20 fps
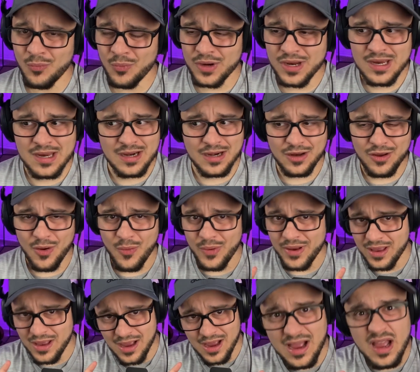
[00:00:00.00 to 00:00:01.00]
We are
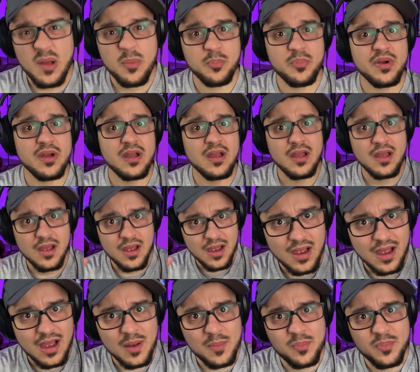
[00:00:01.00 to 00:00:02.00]
going up,
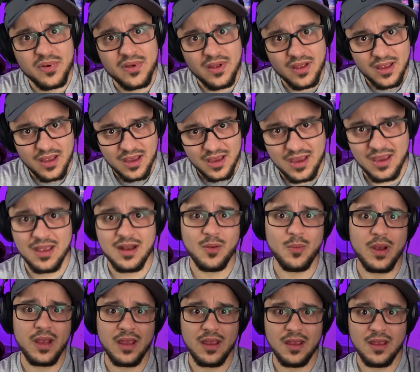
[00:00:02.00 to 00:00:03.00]
up, and
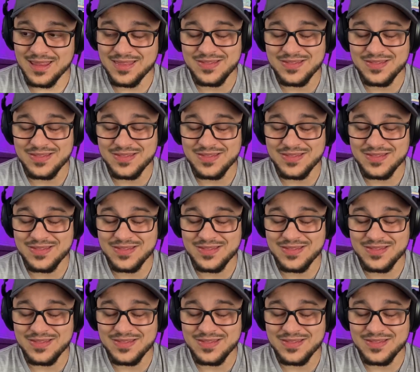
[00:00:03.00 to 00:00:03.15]
away.